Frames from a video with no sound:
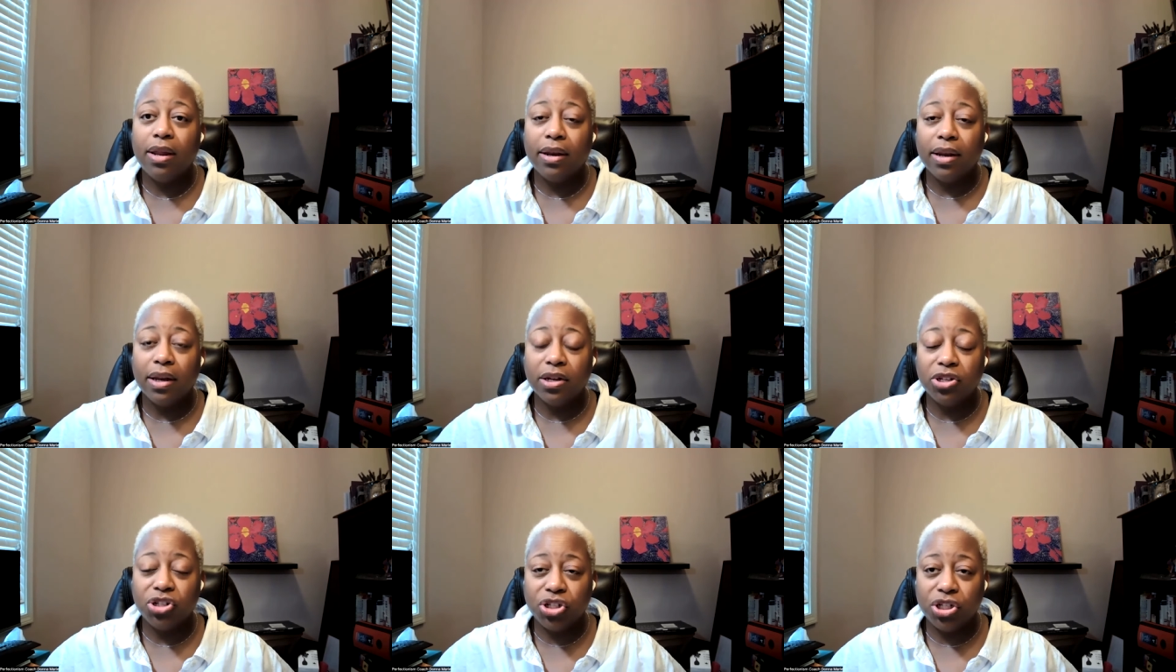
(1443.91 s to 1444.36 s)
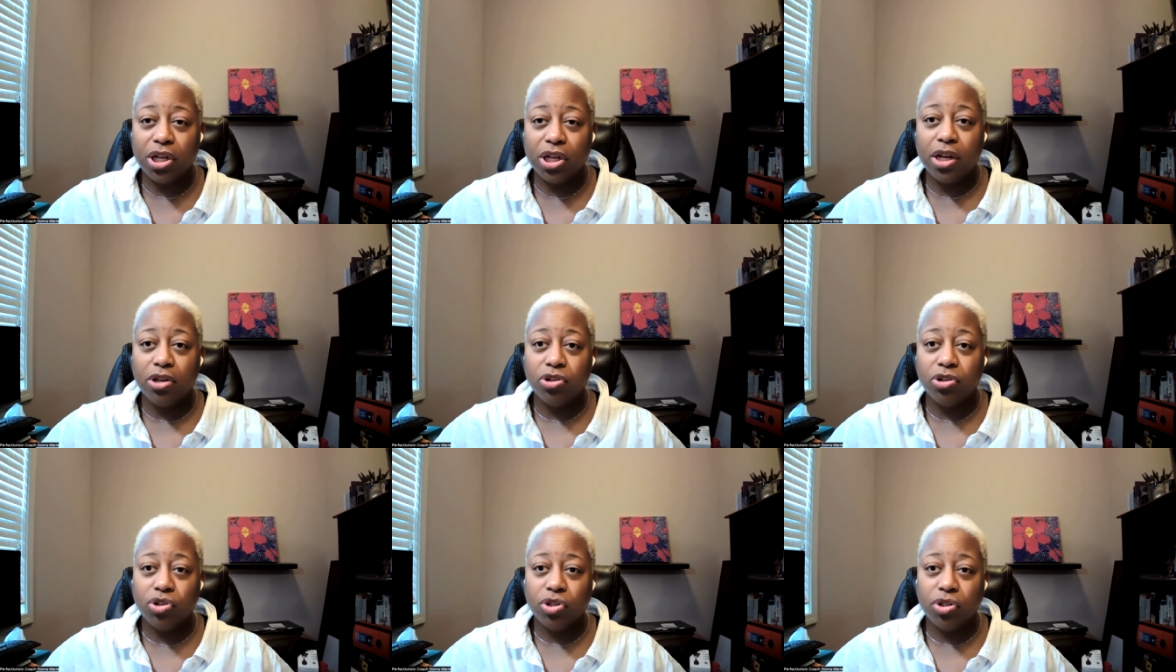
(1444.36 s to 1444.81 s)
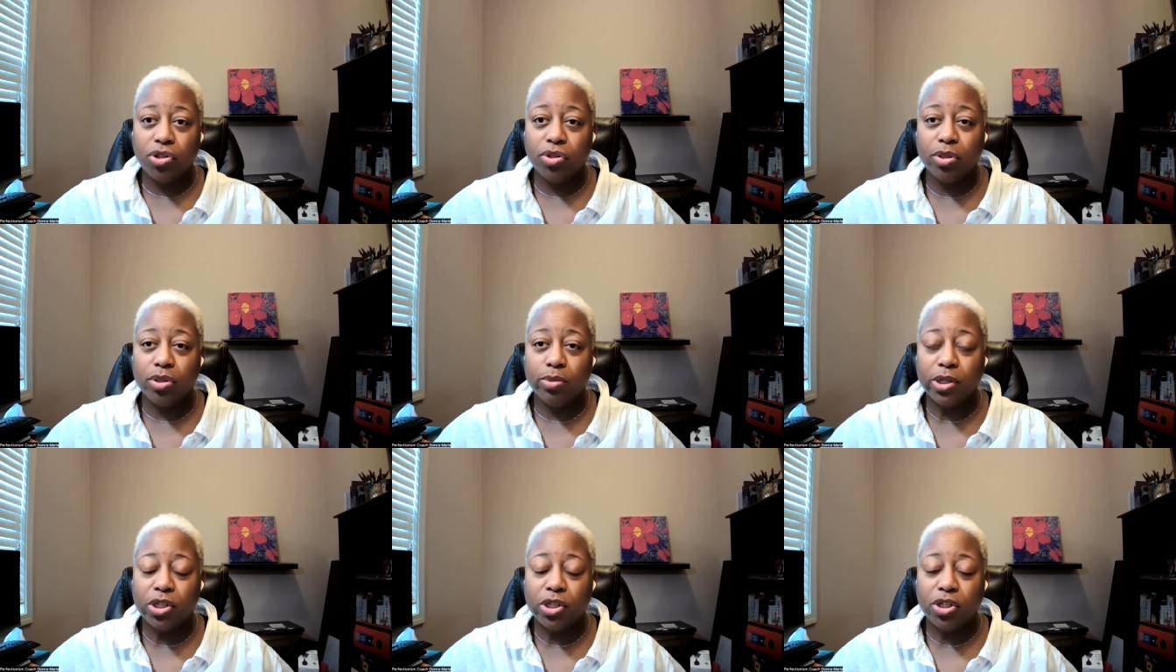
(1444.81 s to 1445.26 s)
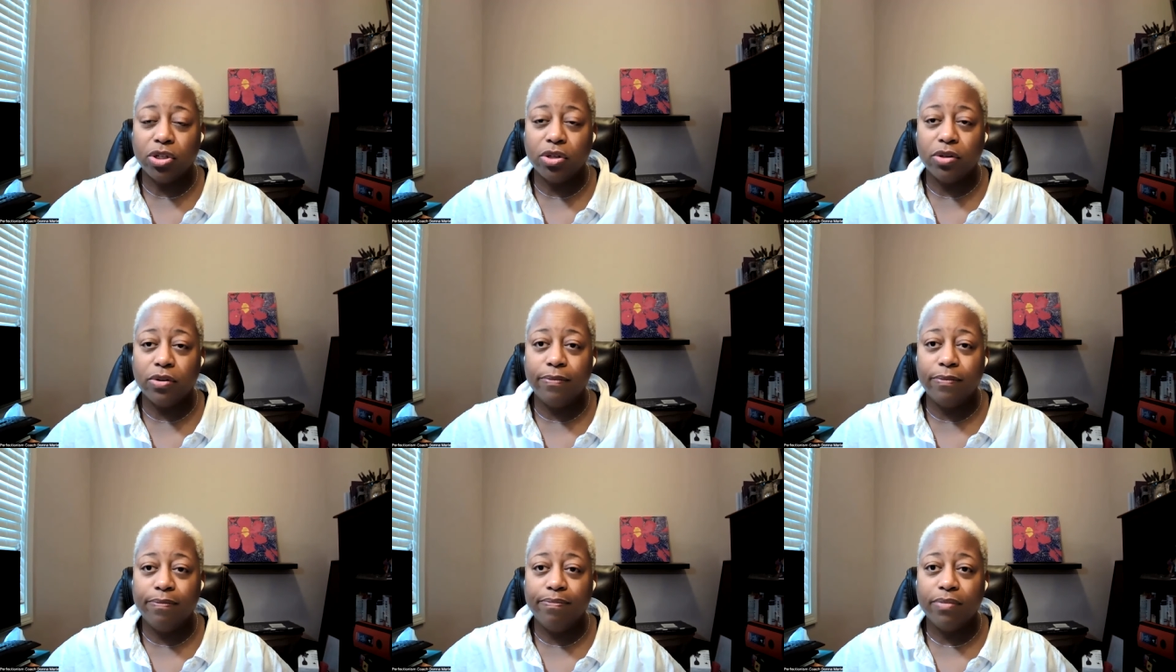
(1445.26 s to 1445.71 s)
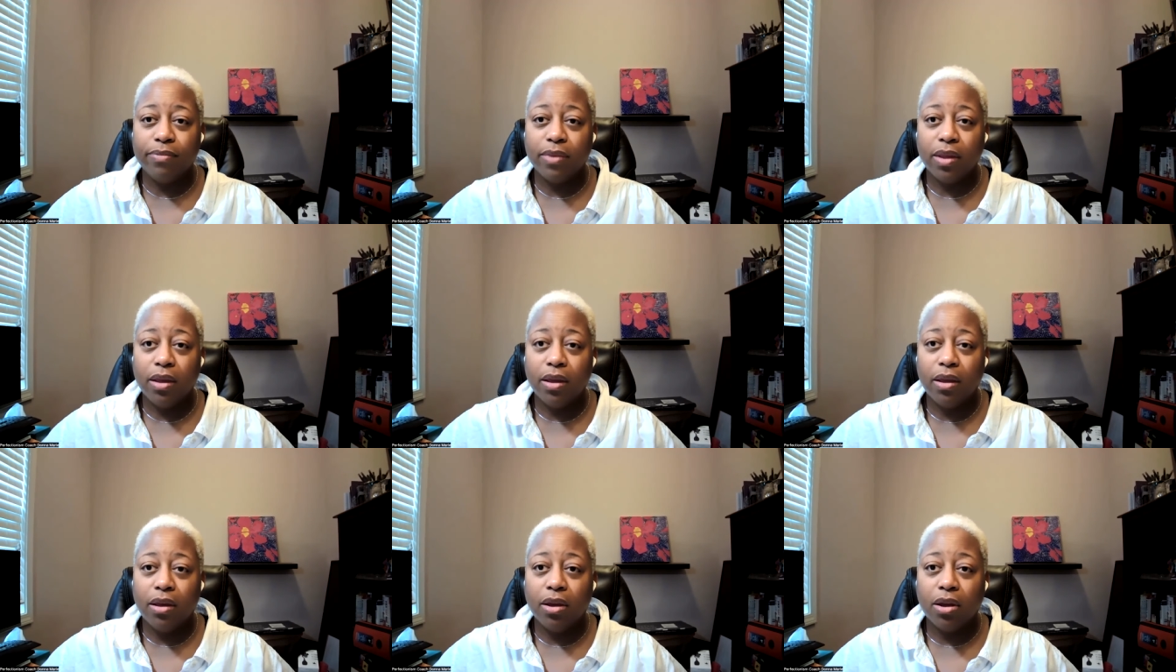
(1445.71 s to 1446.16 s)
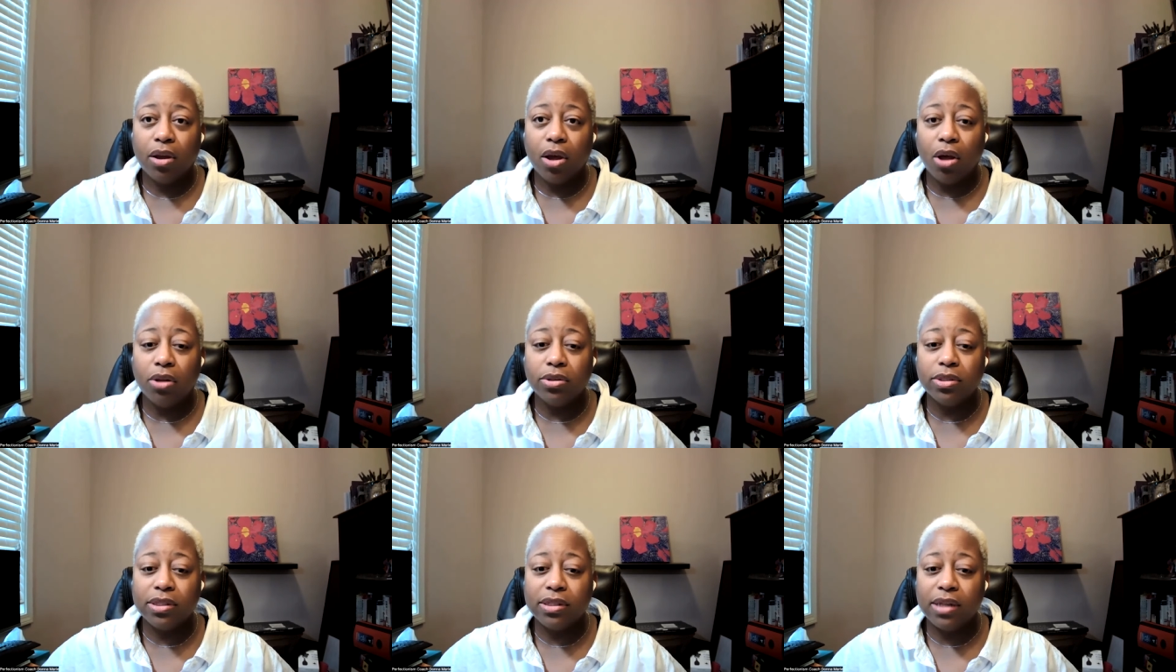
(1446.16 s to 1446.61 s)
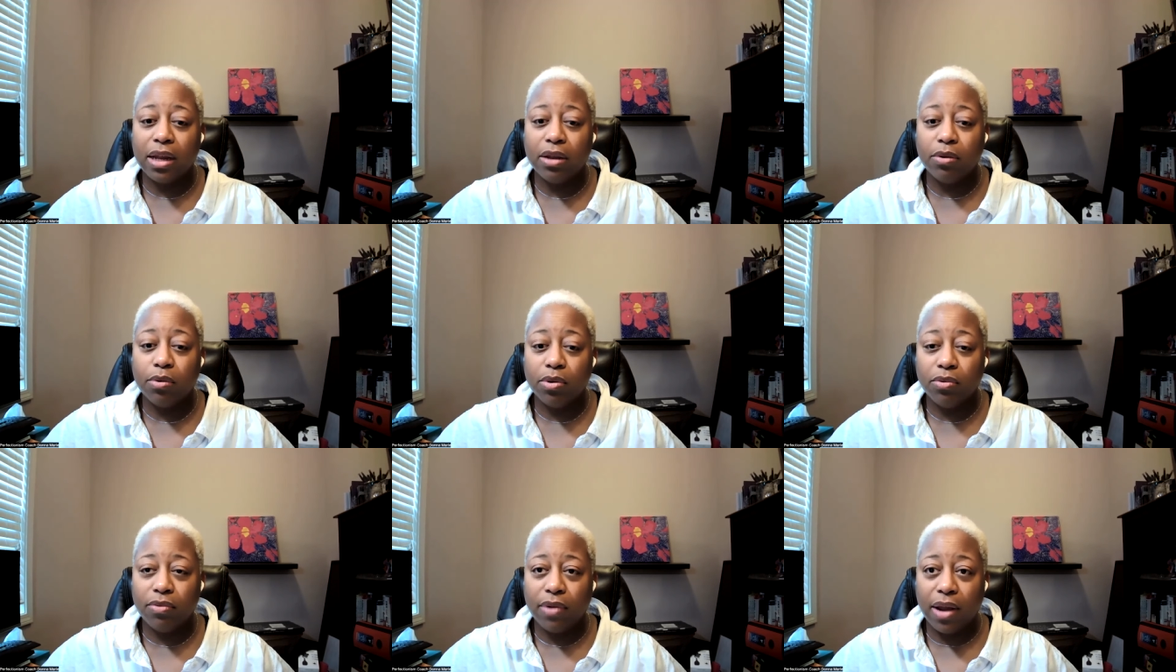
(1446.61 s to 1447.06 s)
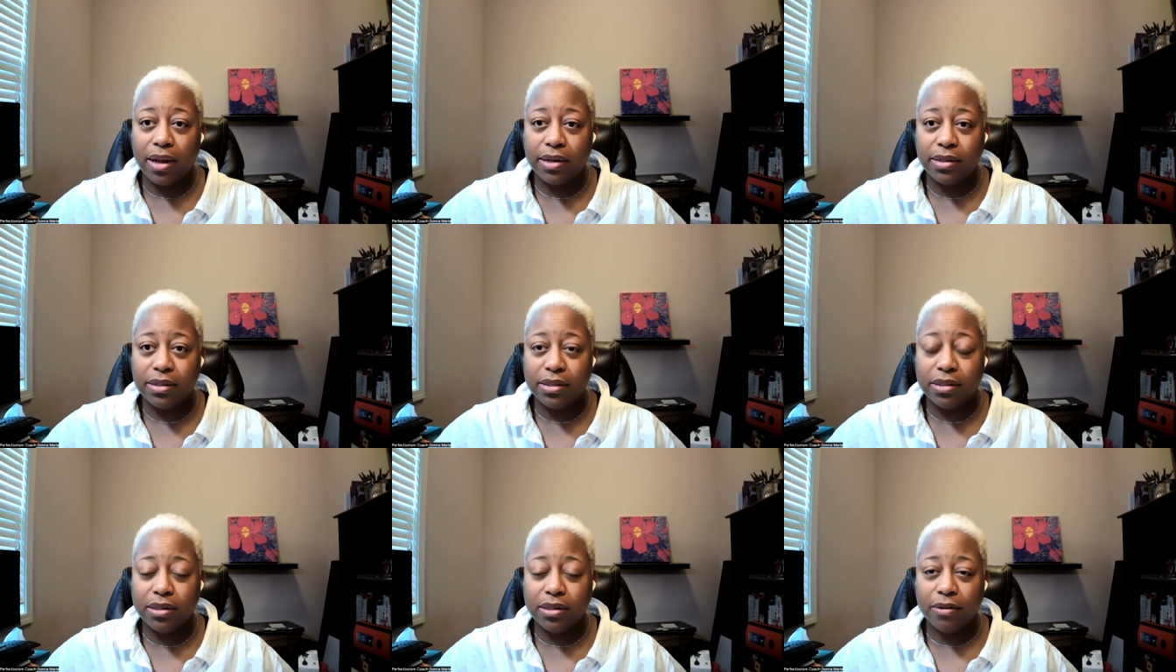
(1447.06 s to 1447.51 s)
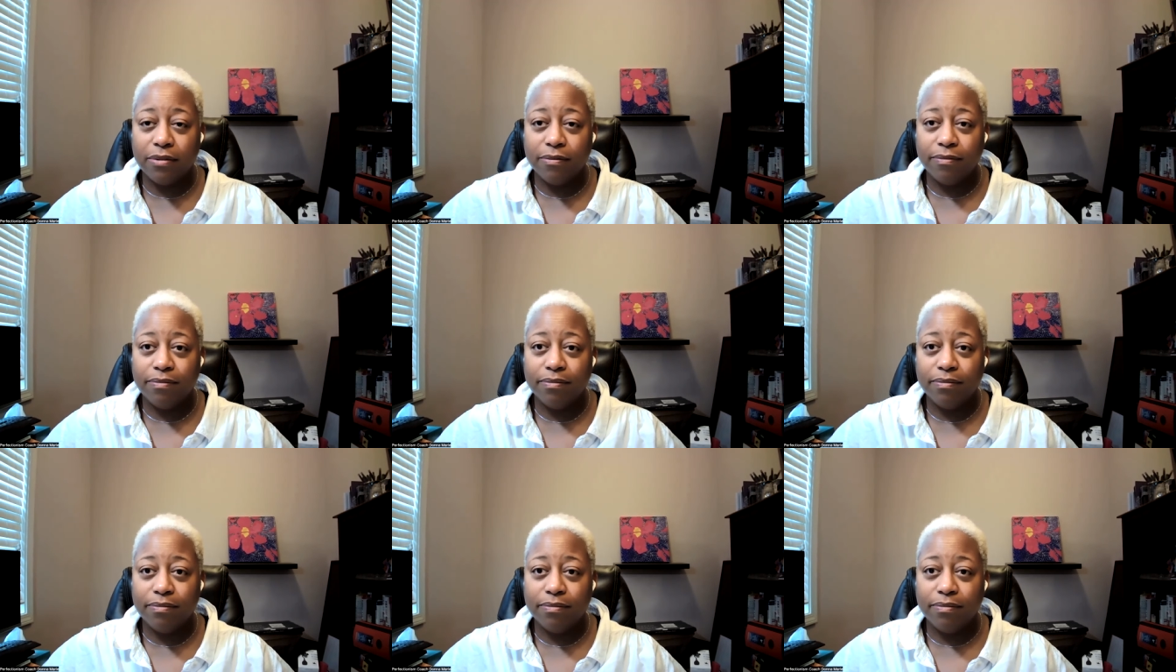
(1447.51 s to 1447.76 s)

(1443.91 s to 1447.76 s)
that she introduced me to called Sacred Rest,